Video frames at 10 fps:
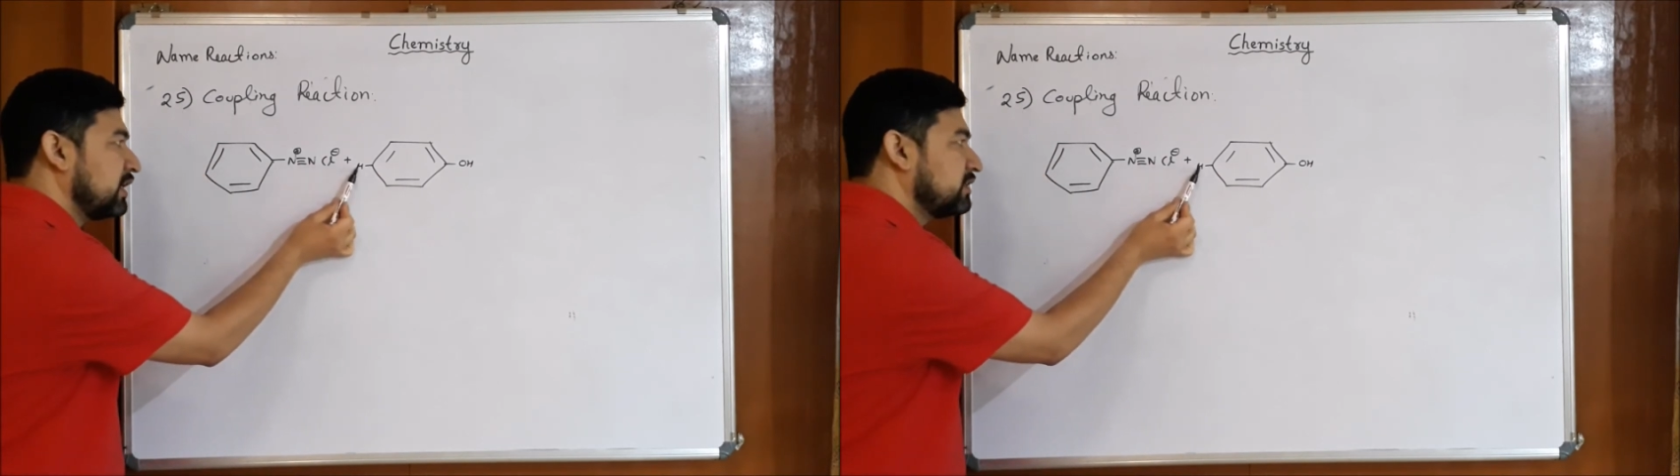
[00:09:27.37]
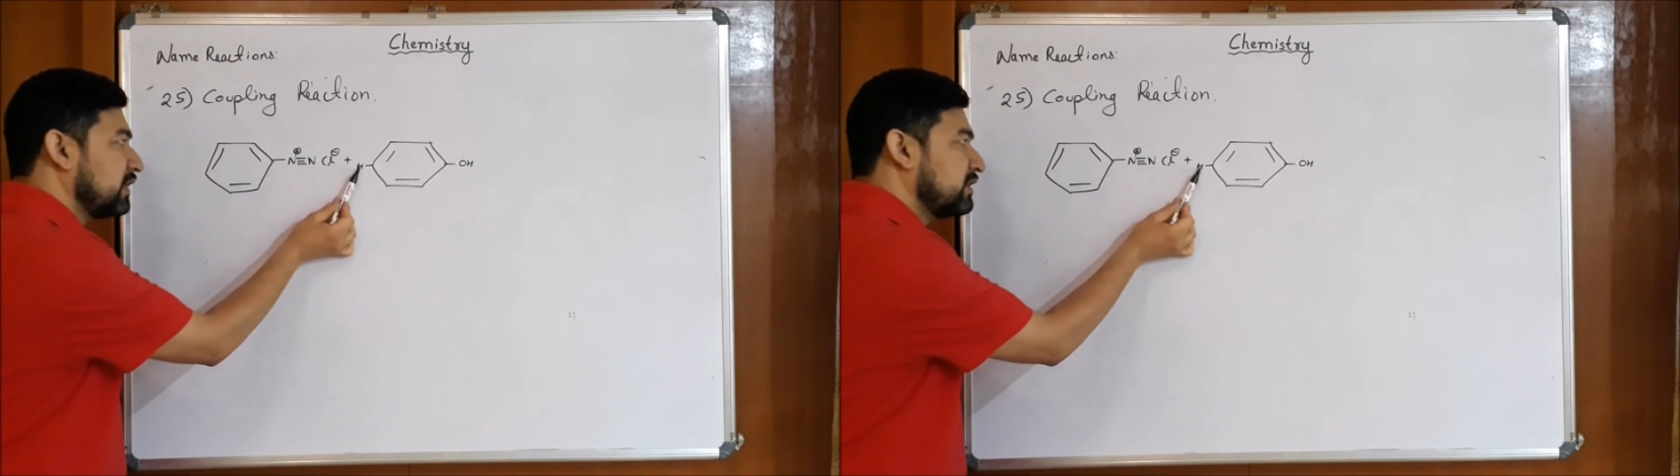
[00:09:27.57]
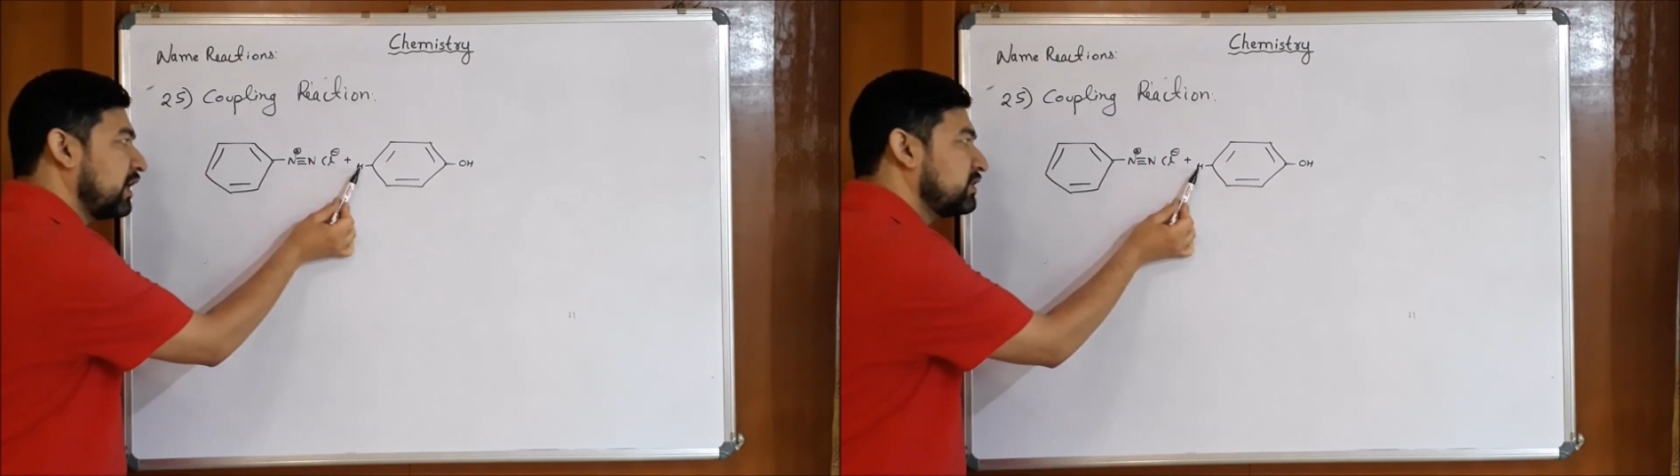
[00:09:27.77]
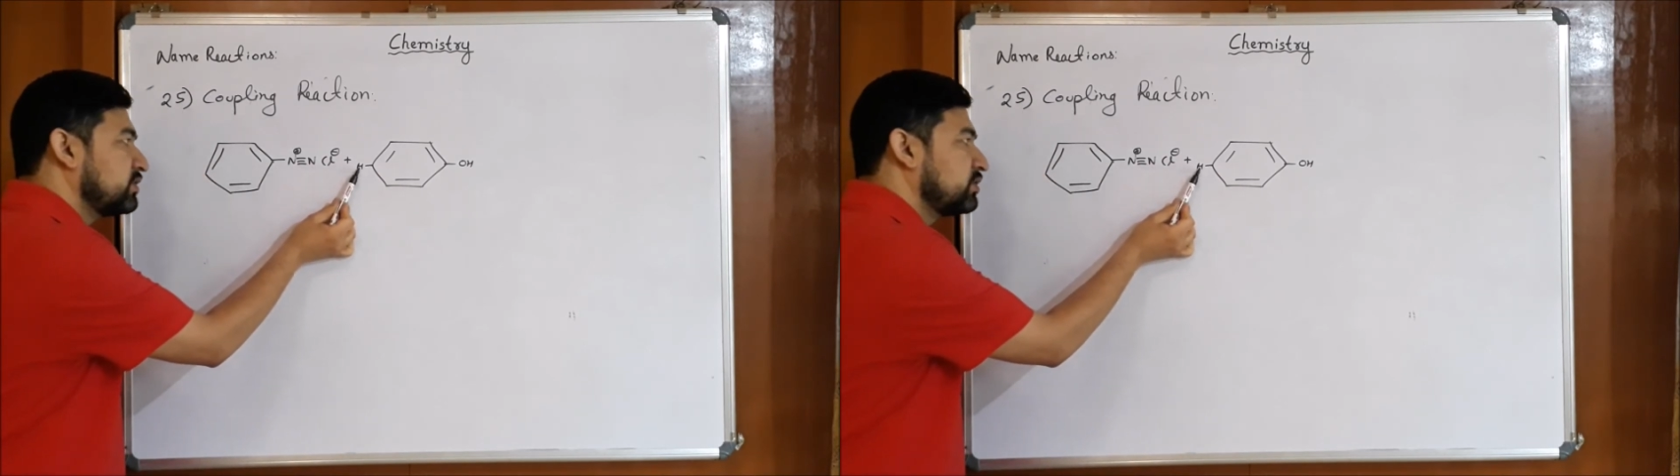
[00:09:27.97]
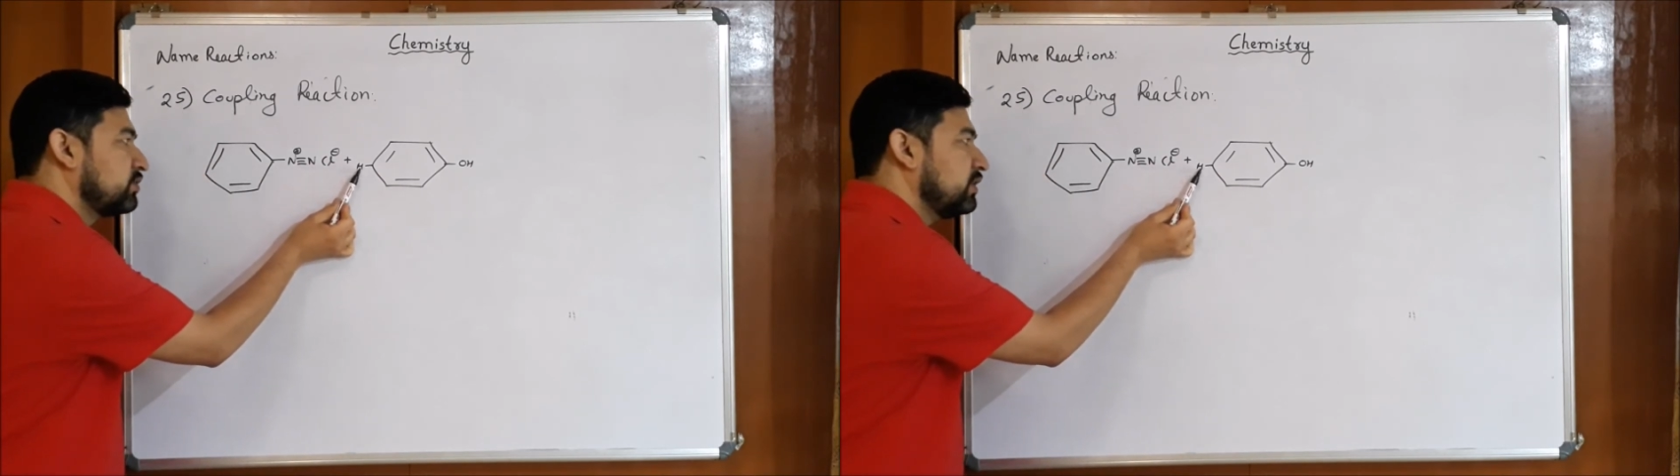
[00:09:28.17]
gets
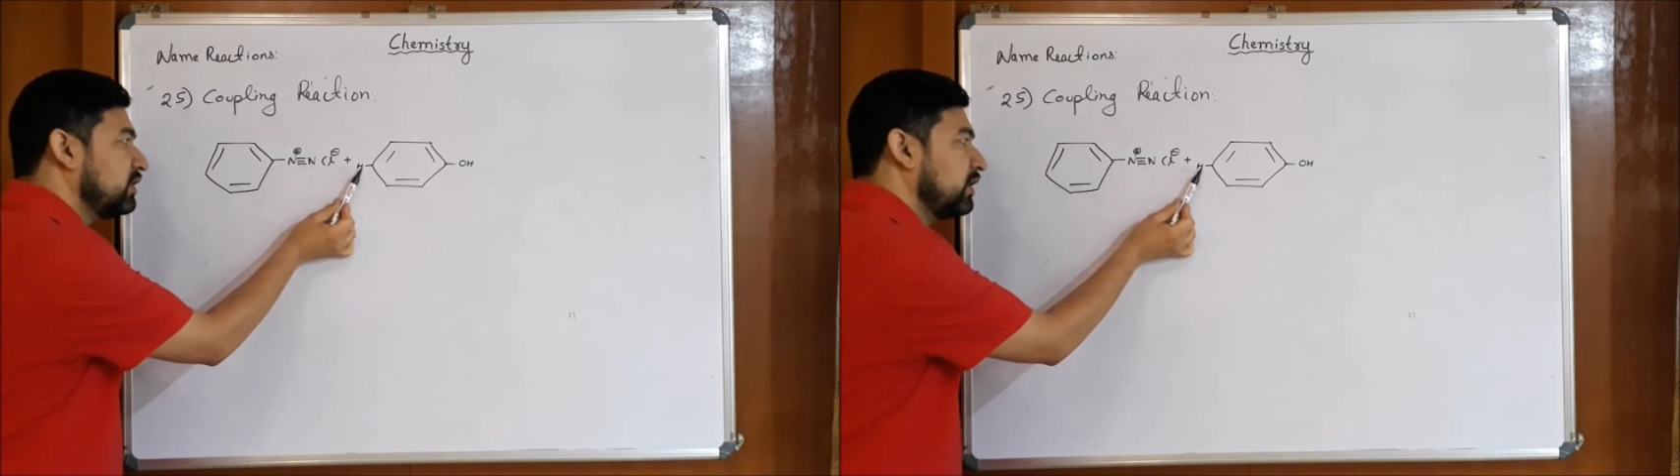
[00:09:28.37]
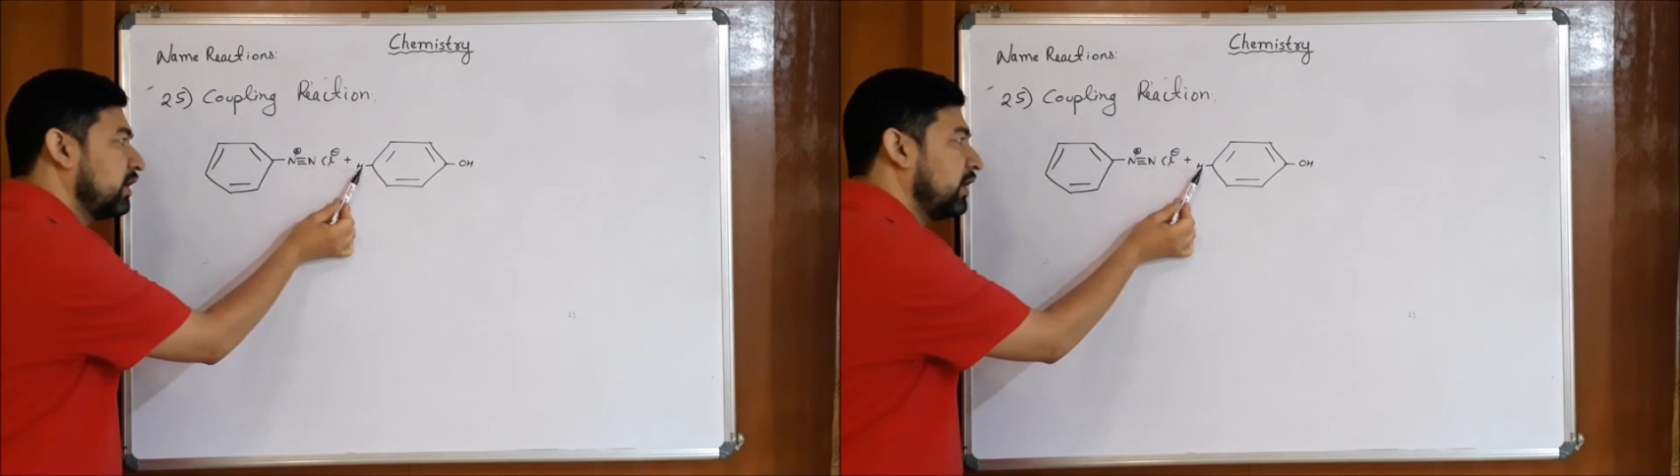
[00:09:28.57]
attached with